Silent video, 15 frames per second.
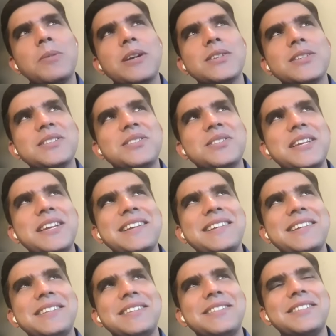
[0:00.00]
Because it's
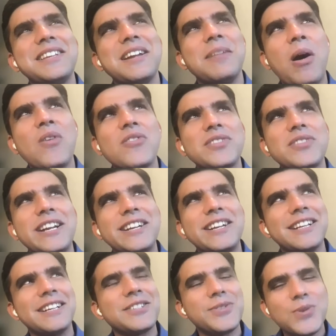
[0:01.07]
the, the amount of data
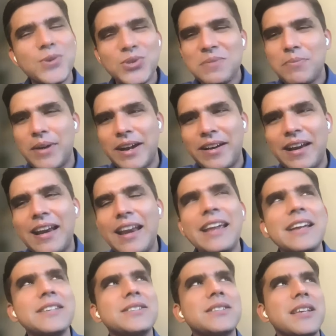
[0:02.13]
that is used in
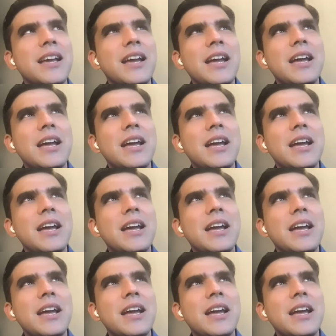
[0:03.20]
pre-training is